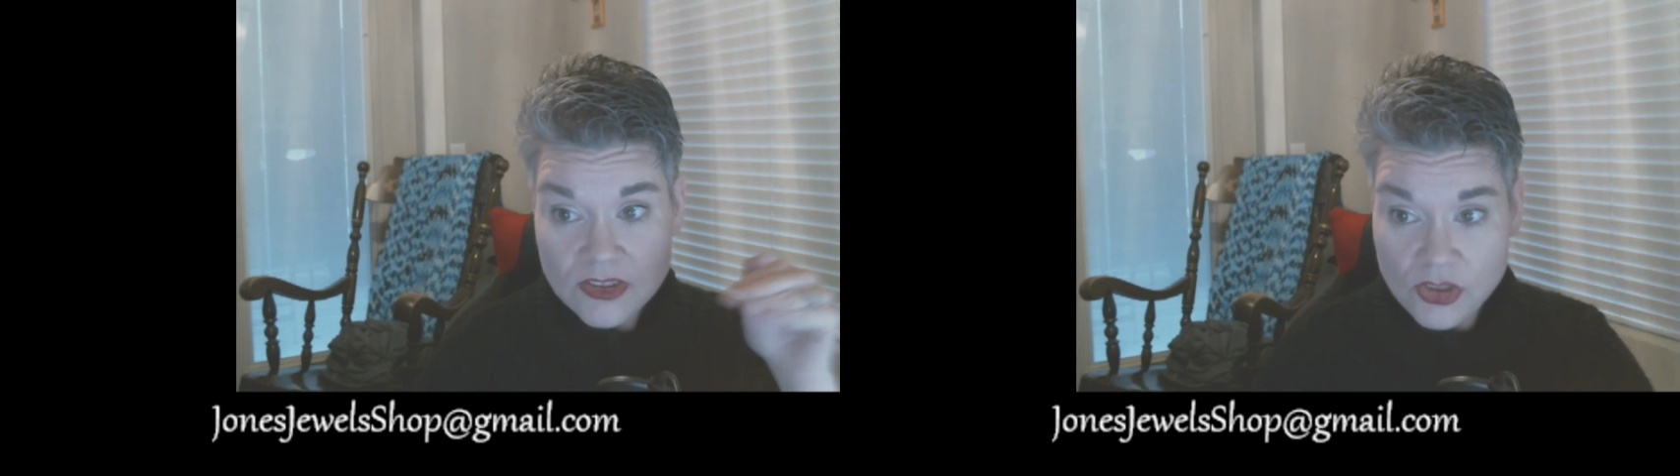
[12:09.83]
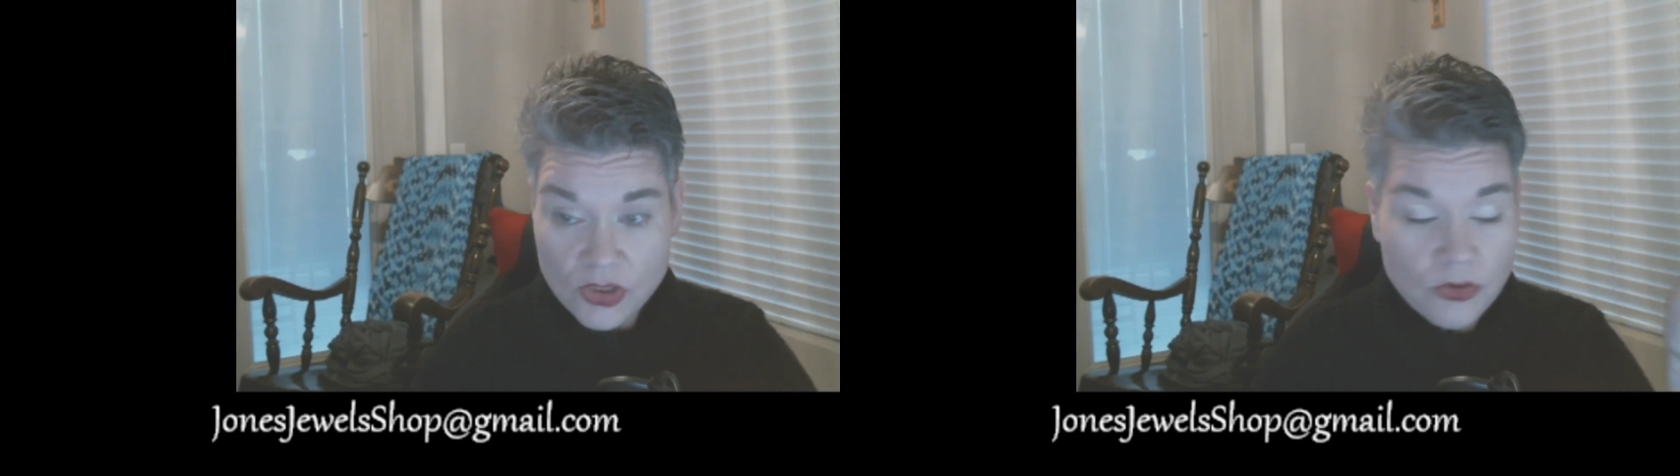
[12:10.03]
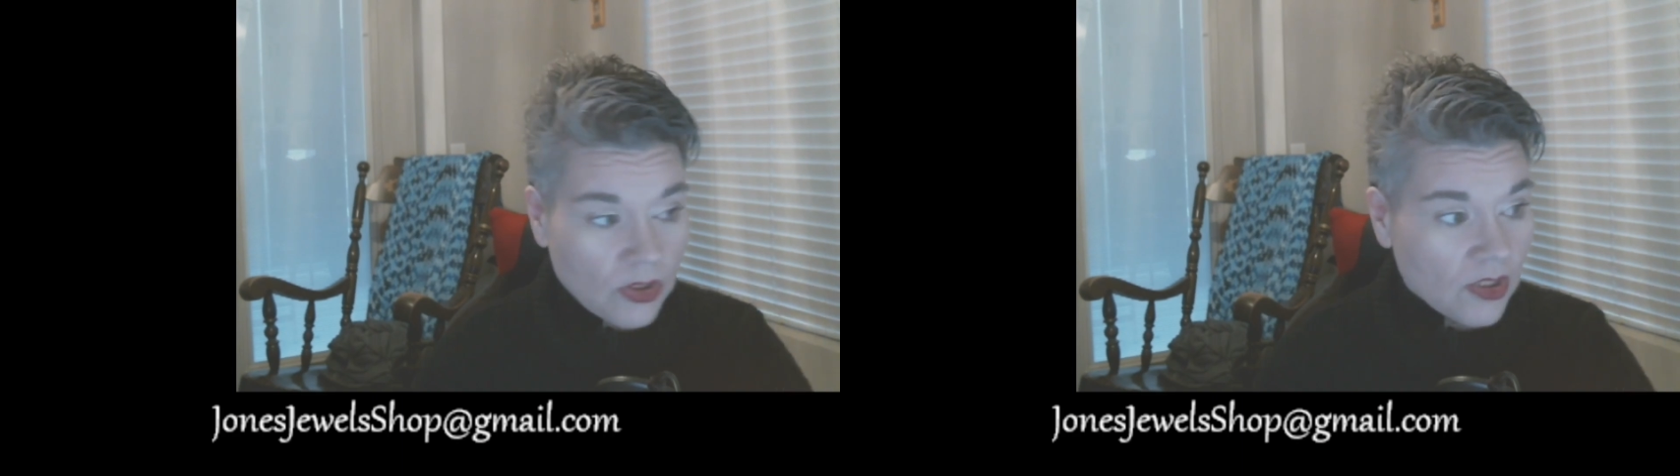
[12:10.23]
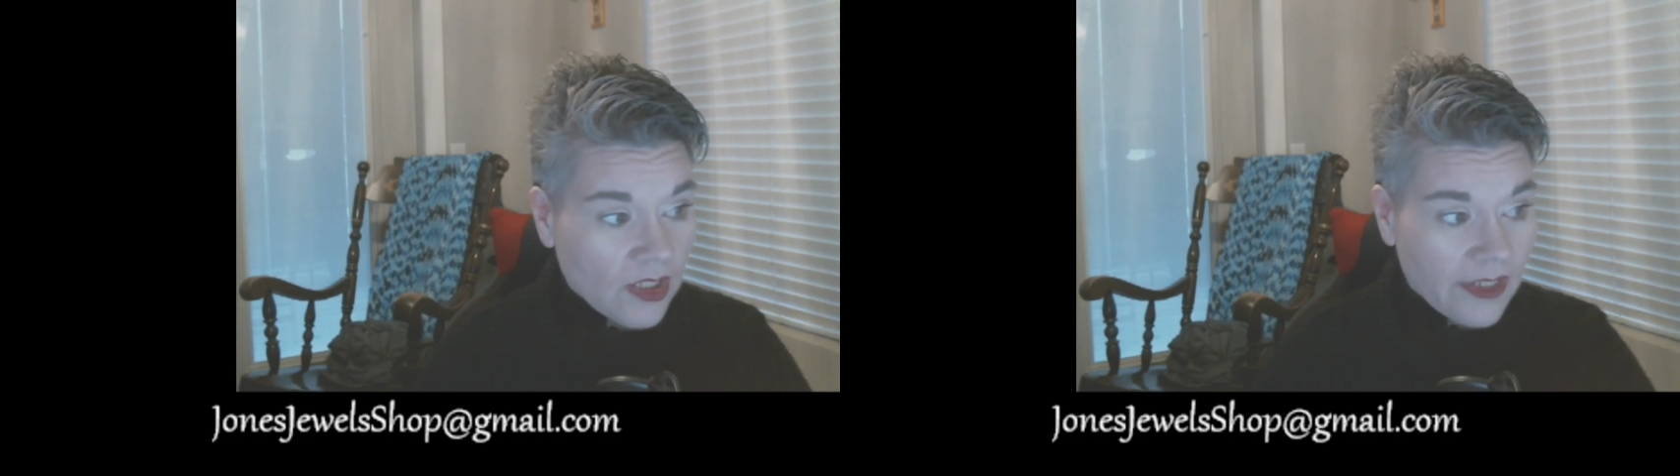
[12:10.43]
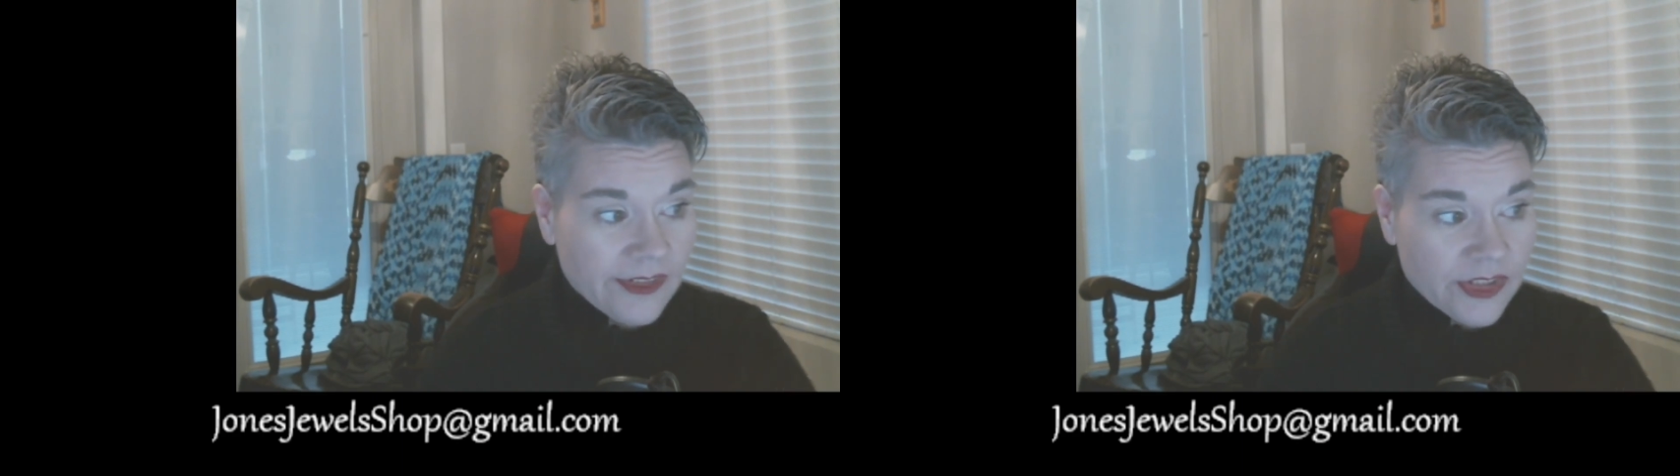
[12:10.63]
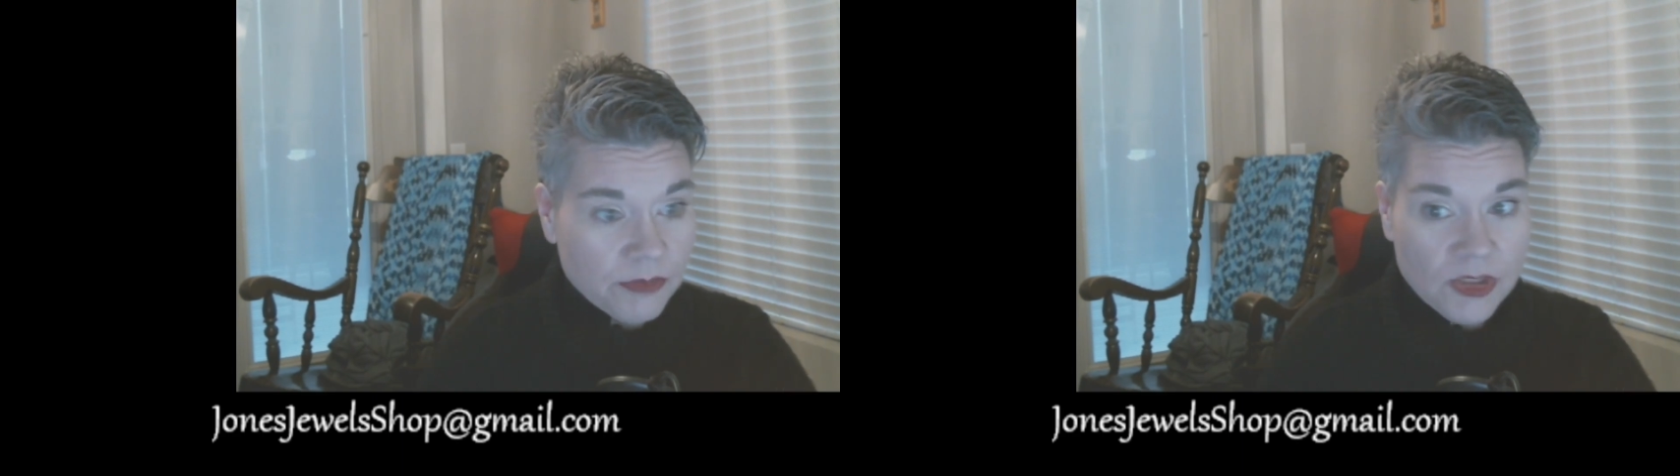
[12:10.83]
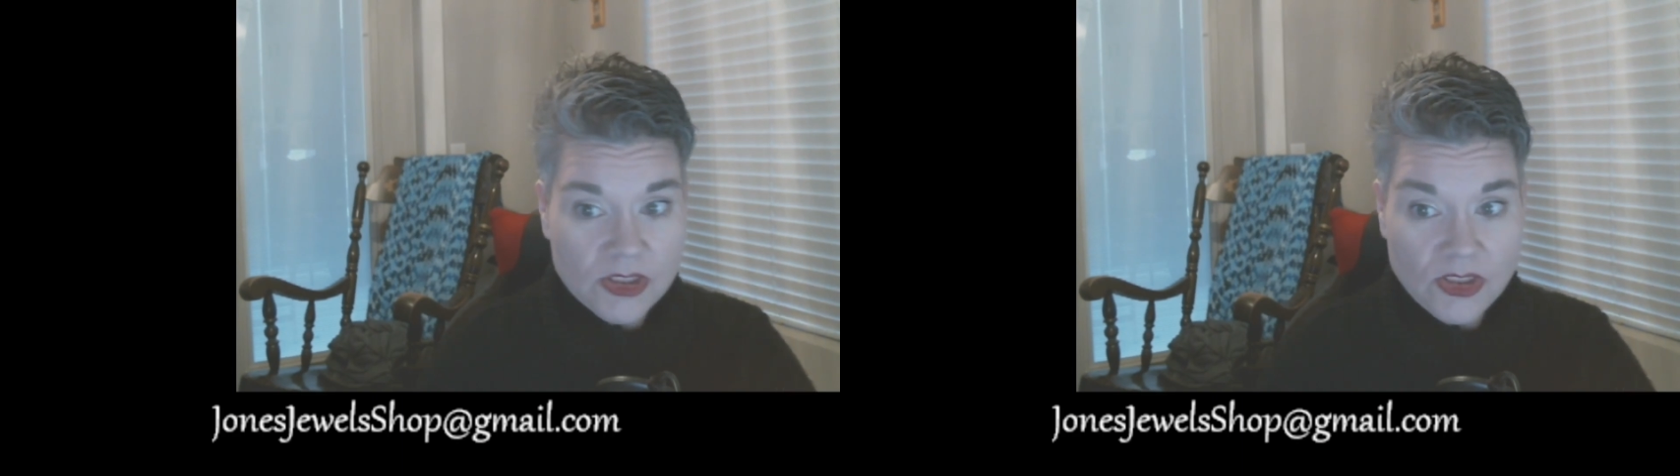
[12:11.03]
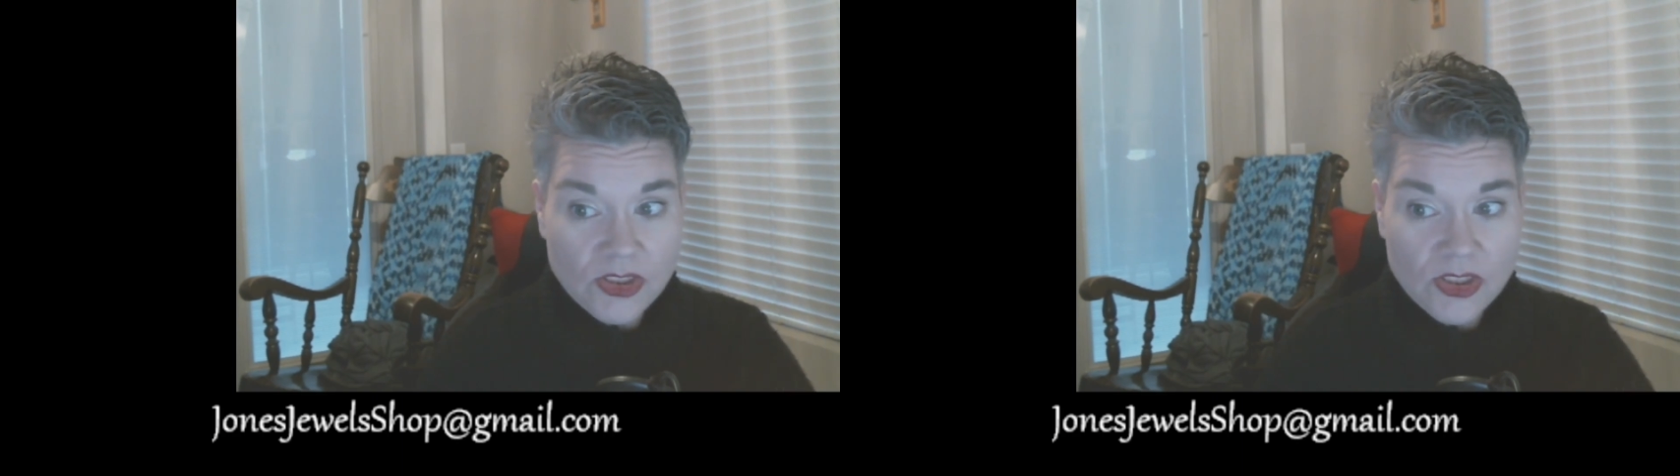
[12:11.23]
to her
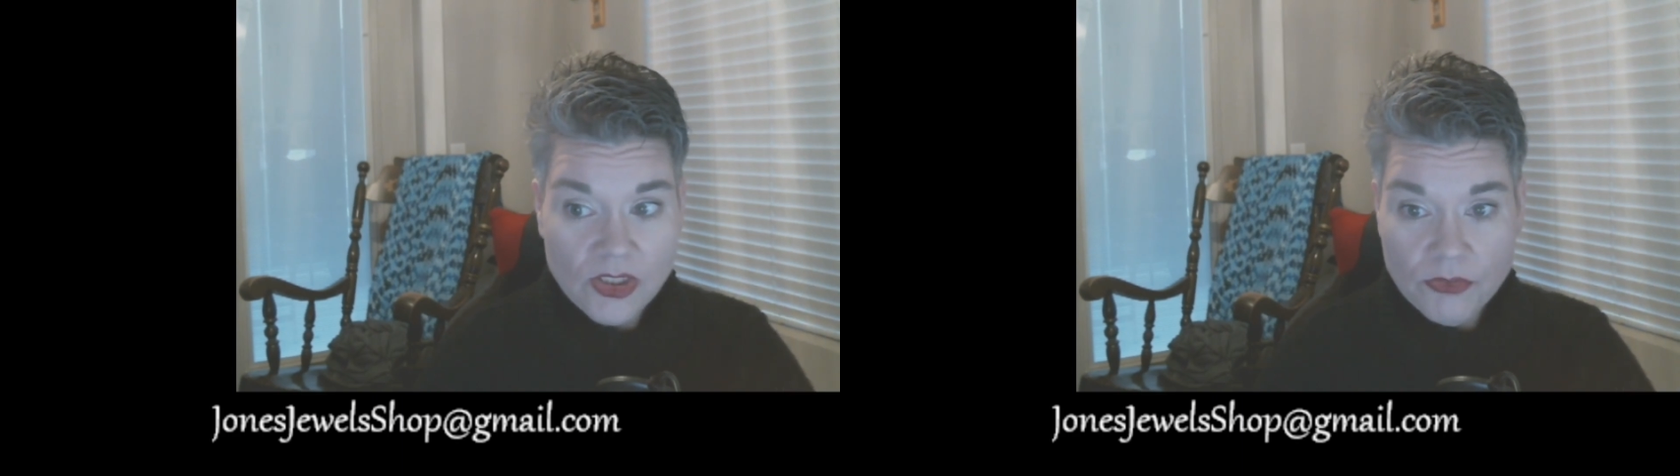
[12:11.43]
customers